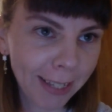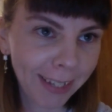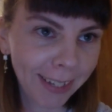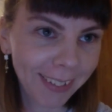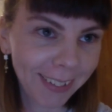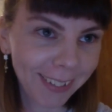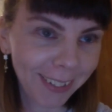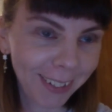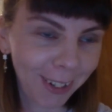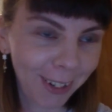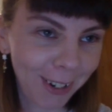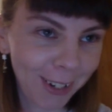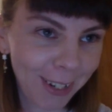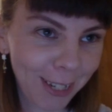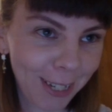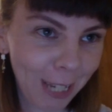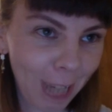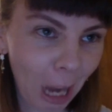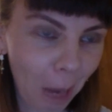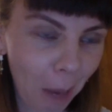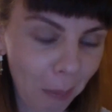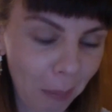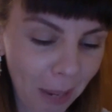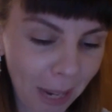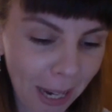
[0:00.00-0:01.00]
it
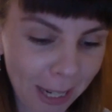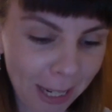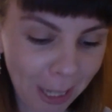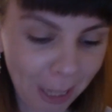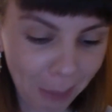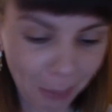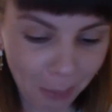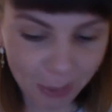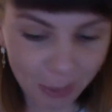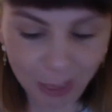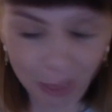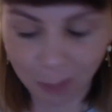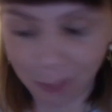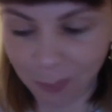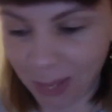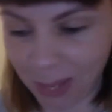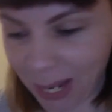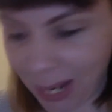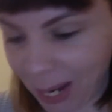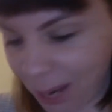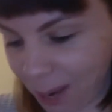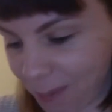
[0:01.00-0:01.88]
doesn't get picked up or something,